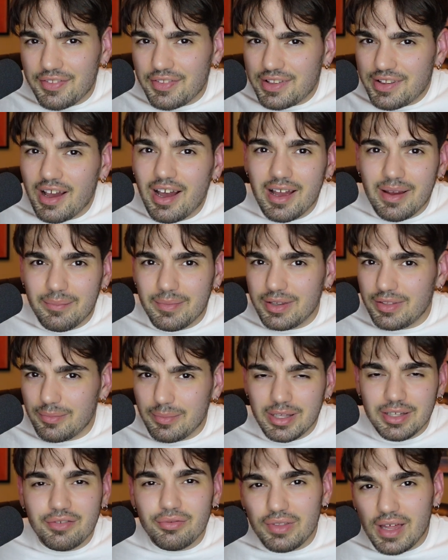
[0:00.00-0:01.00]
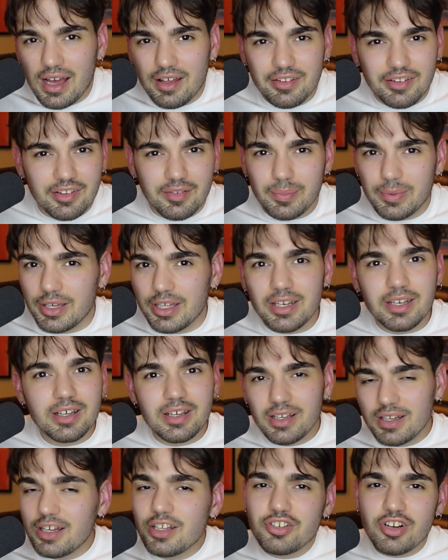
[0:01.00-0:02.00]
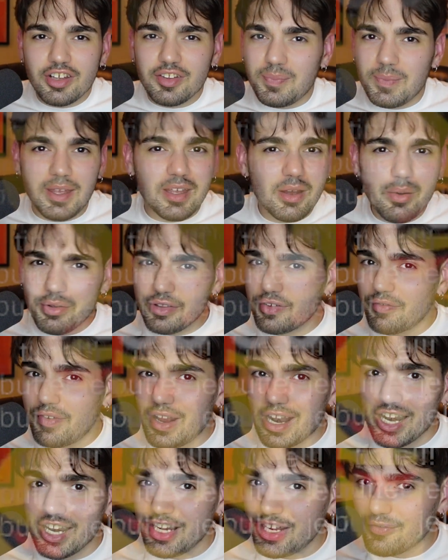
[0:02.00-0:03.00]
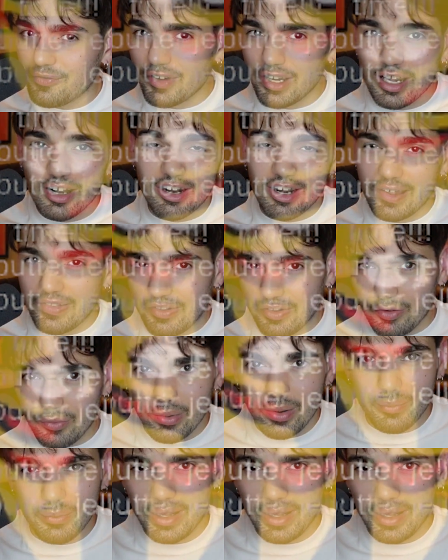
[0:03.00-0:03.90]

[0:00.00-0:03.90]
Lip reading: the time in the mid-2000s, but trust me, it was a very different internet than the one